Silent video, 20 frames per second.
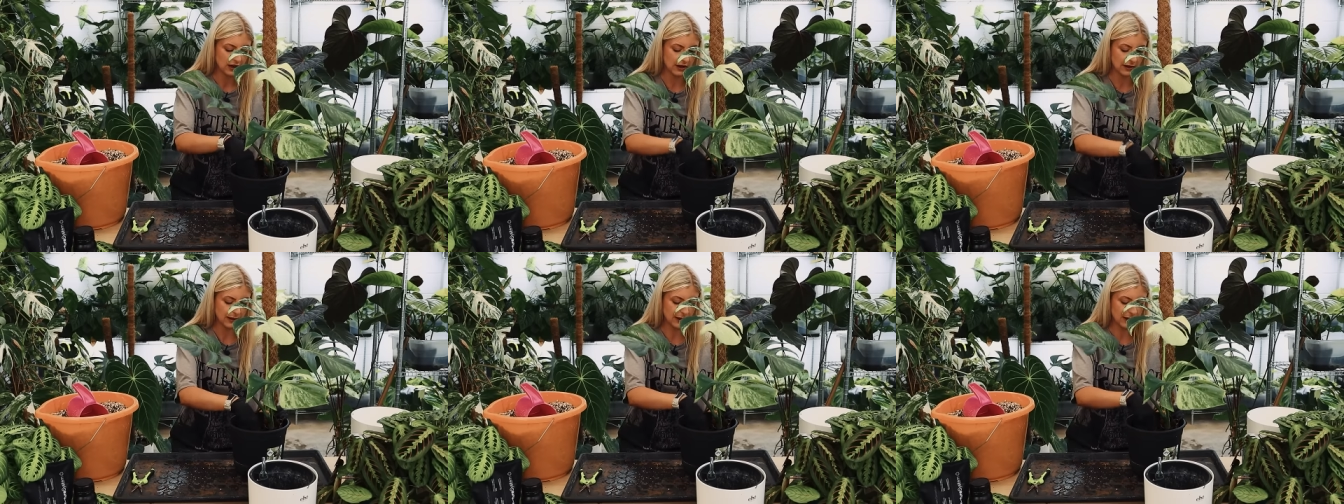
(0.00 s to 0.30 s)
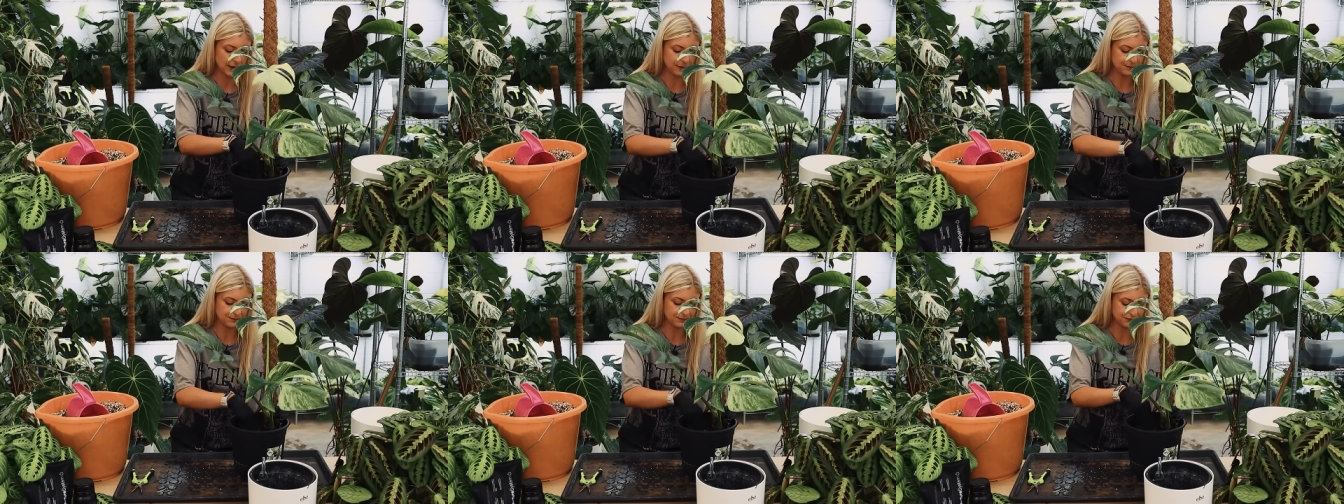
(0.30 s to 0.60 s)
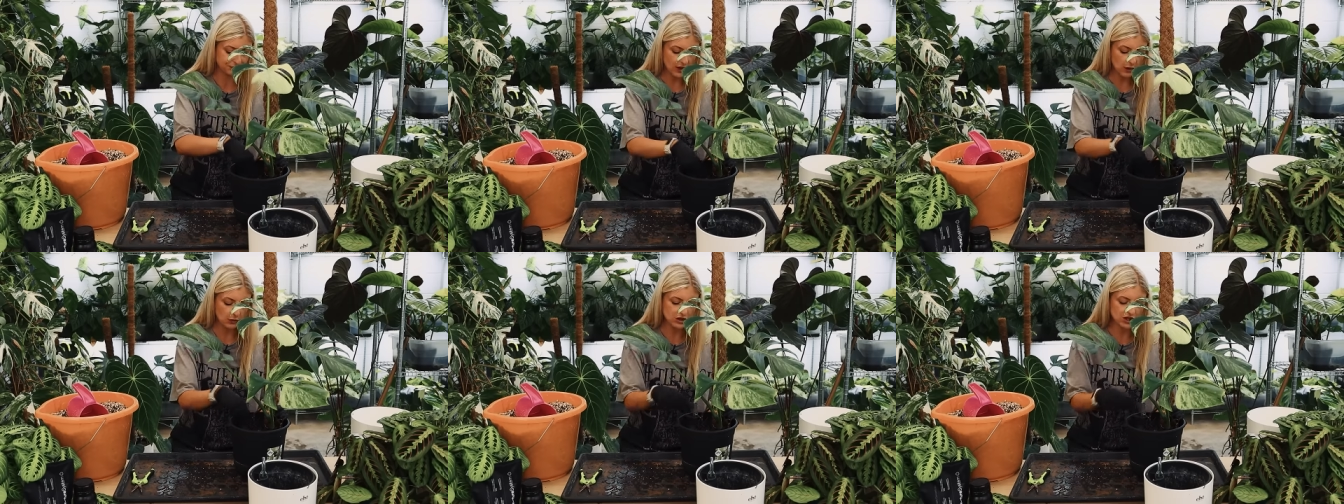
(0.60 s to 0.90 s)
um,
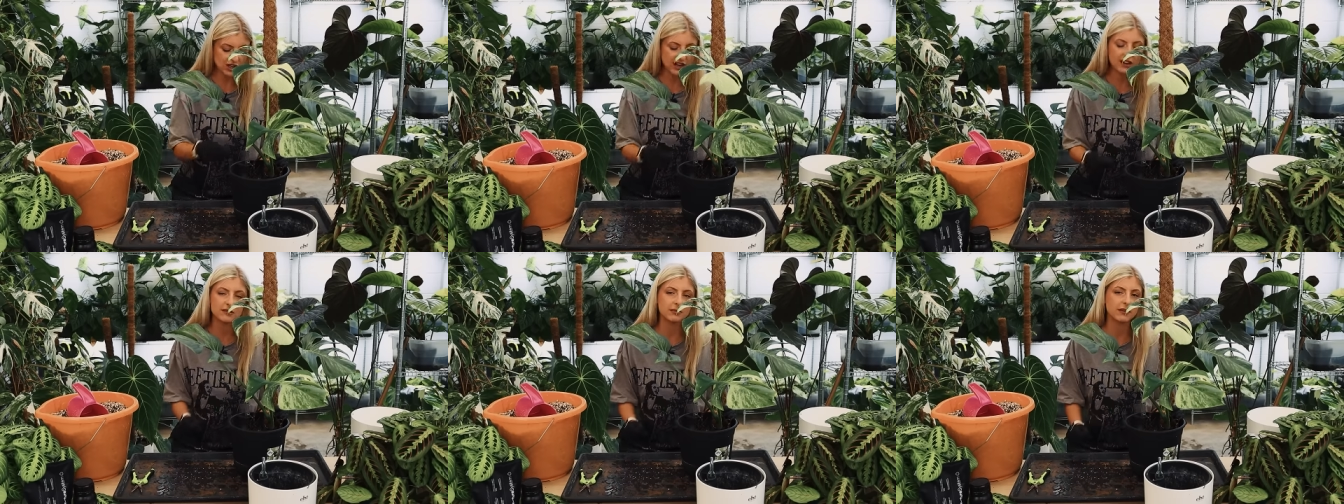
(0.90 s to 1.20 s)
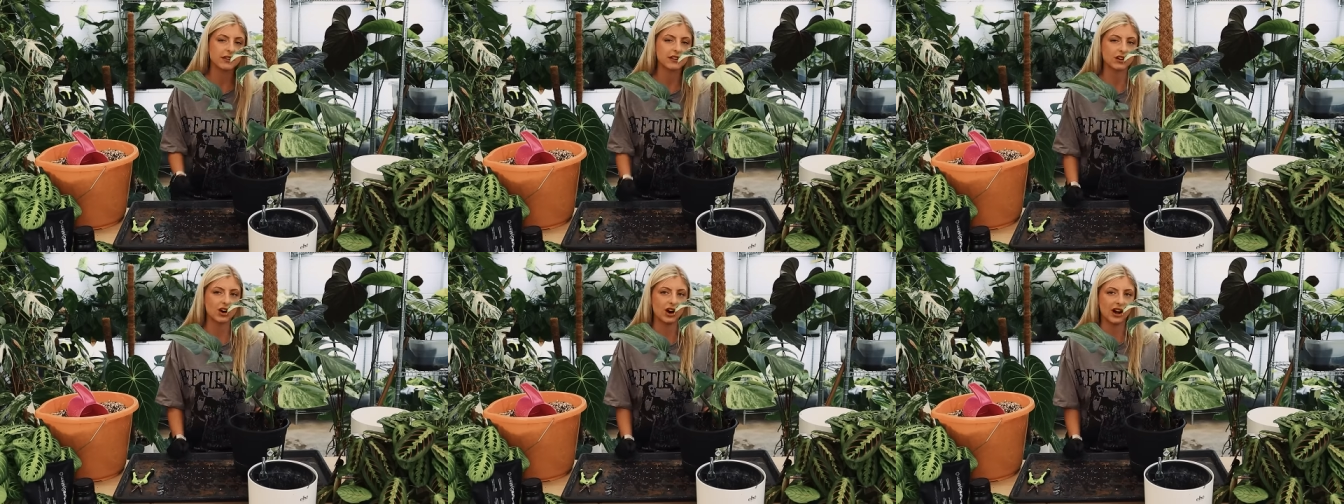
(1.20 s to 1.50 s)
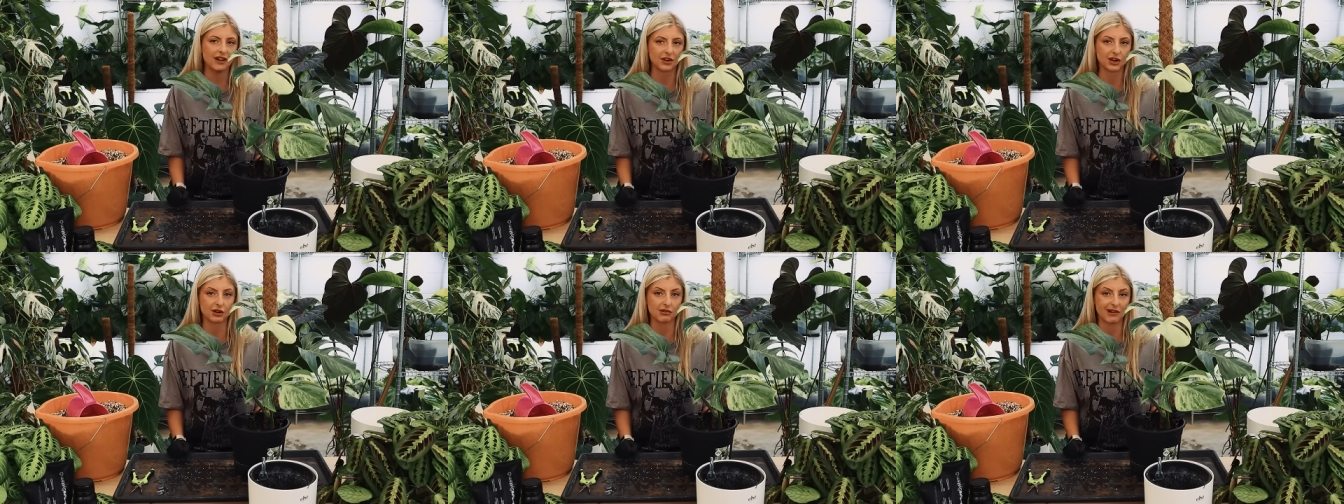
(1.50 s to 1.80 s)
which tells me they're
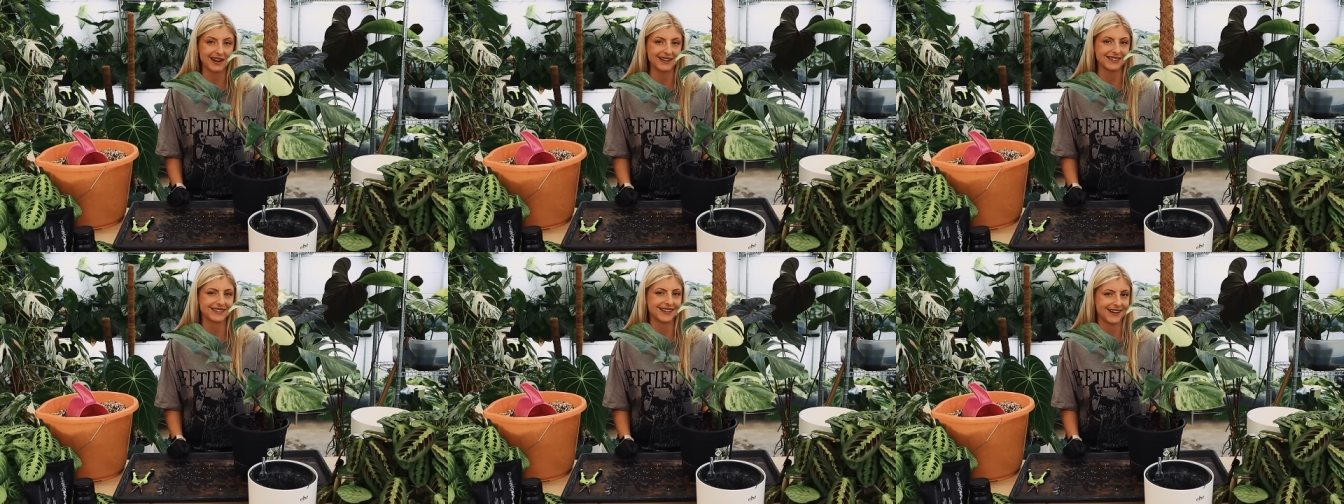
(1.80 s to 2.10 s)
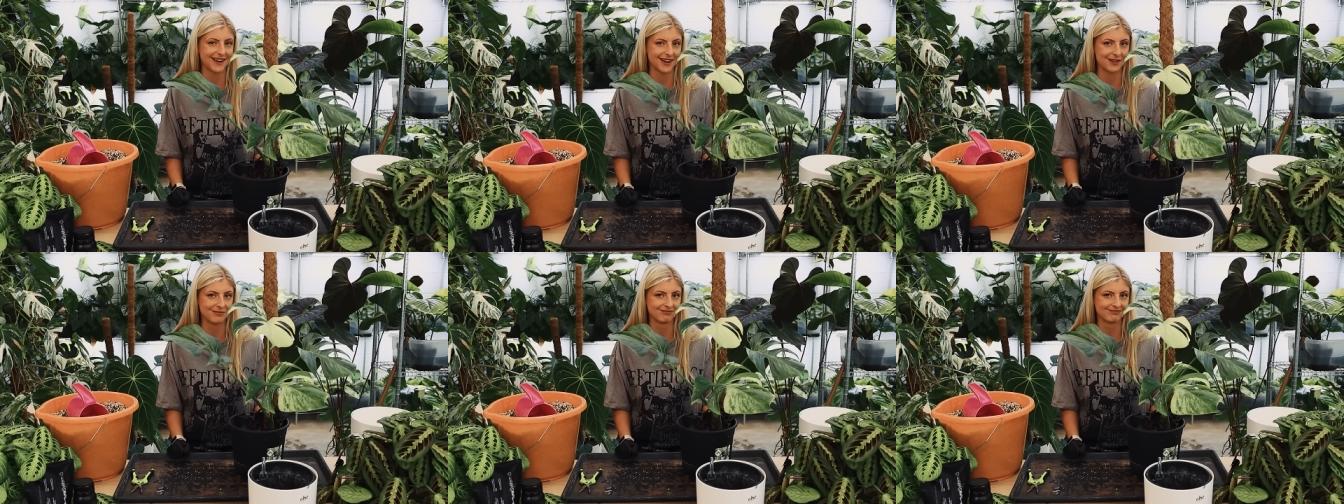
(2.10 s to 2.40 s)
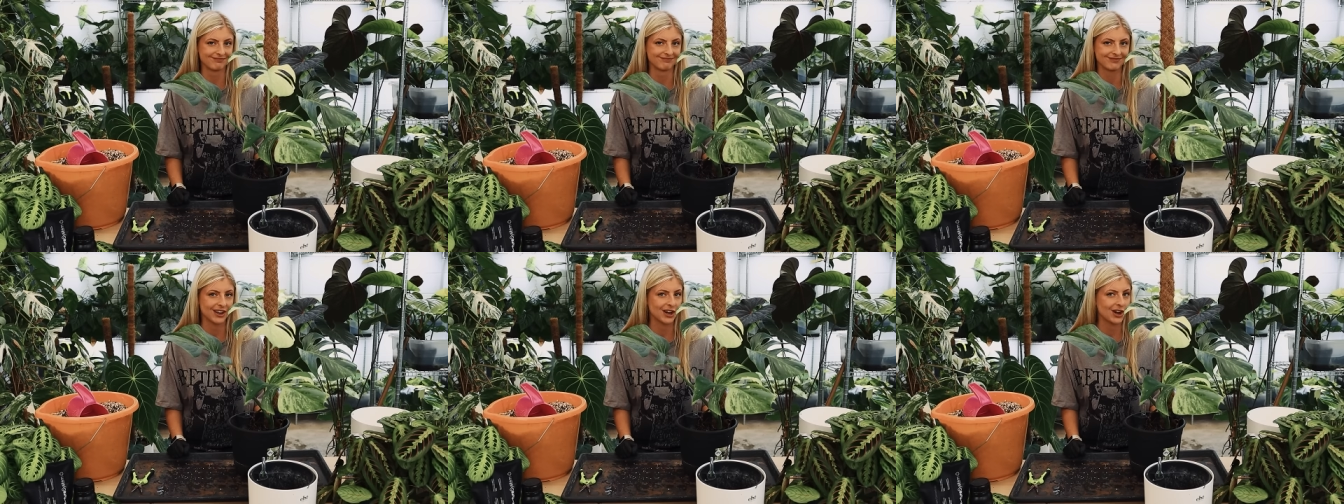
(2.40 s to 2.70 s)
not having a great
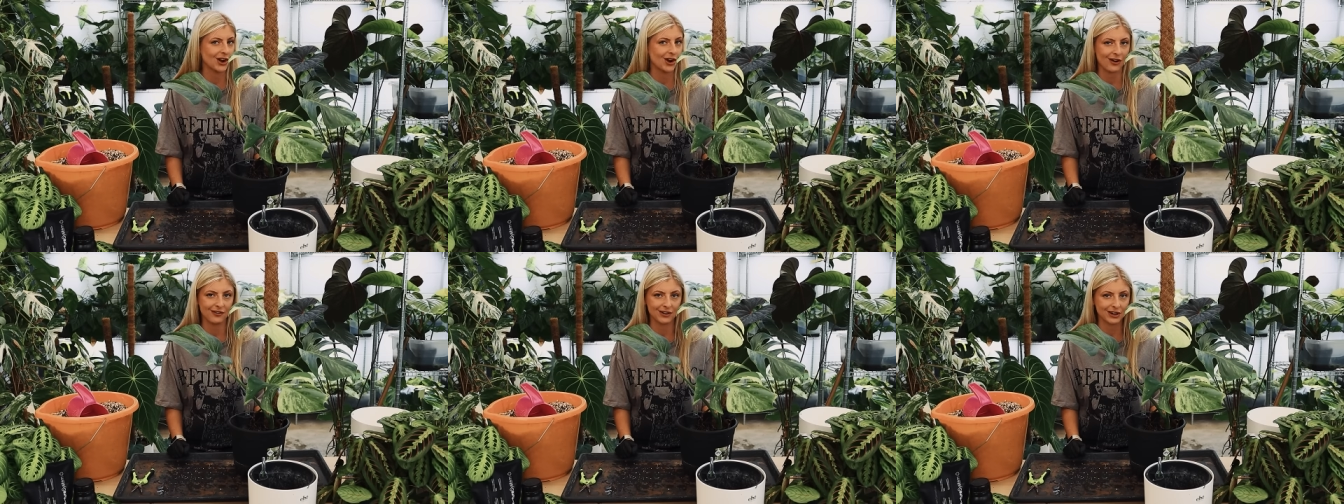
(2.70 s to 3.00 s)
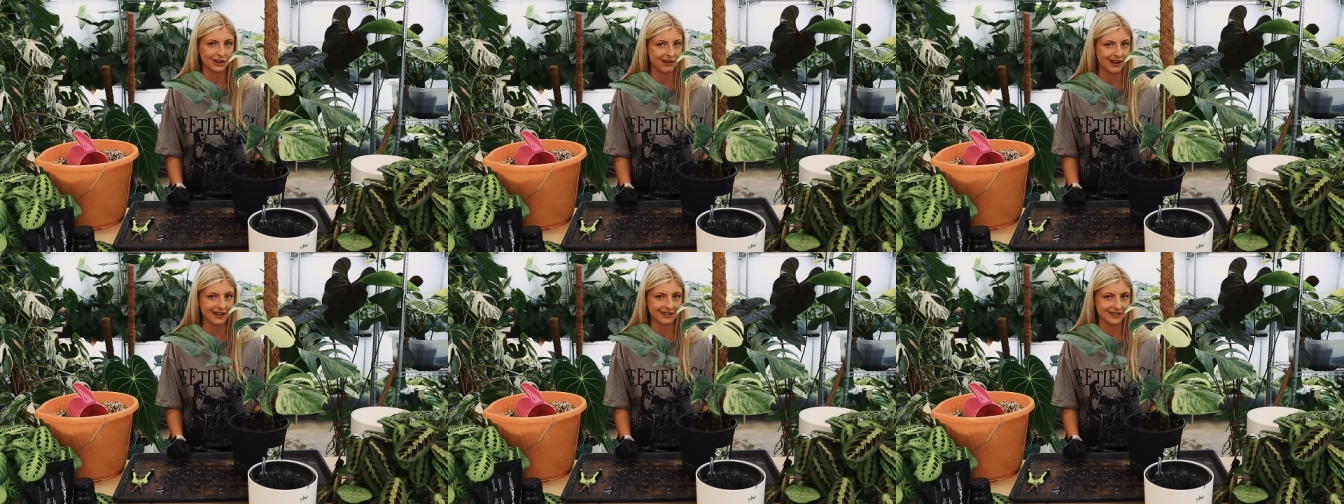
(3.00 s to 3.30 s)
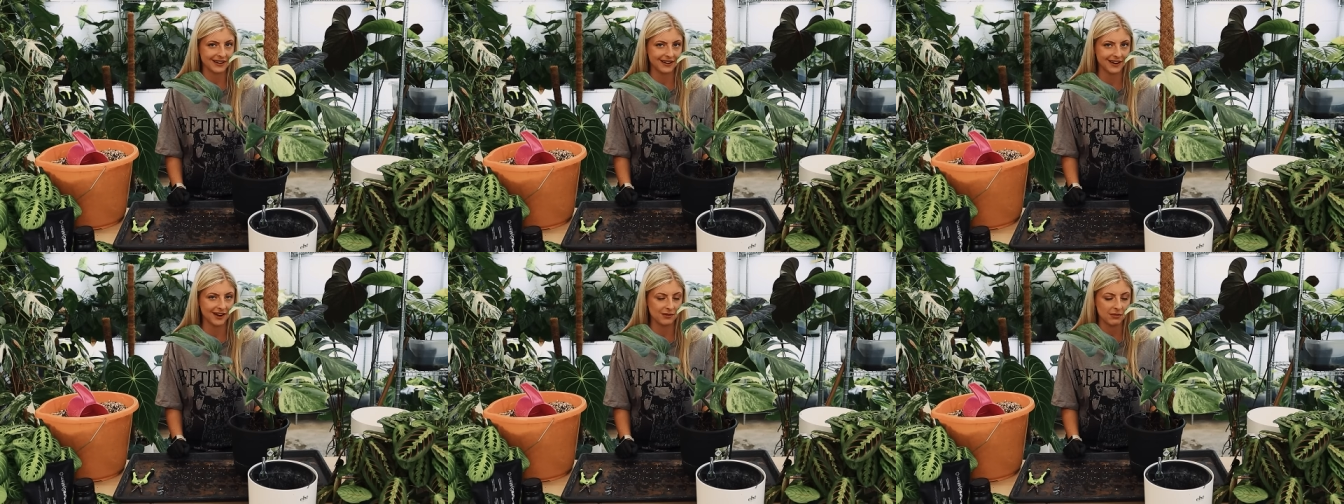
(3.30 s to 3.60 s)
time. They're not having a great
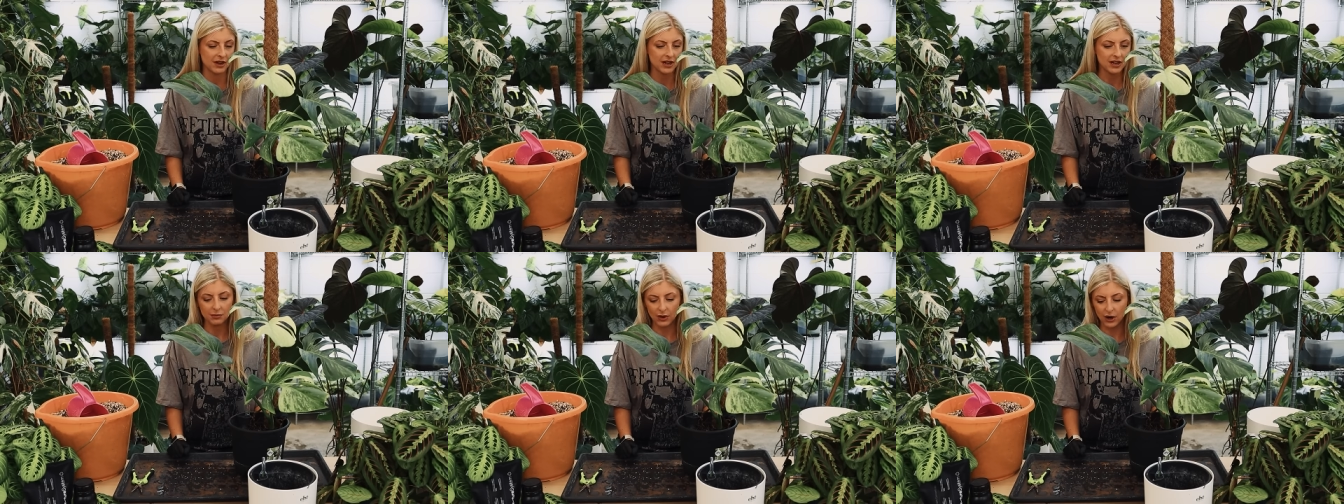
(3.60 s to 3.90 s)
time.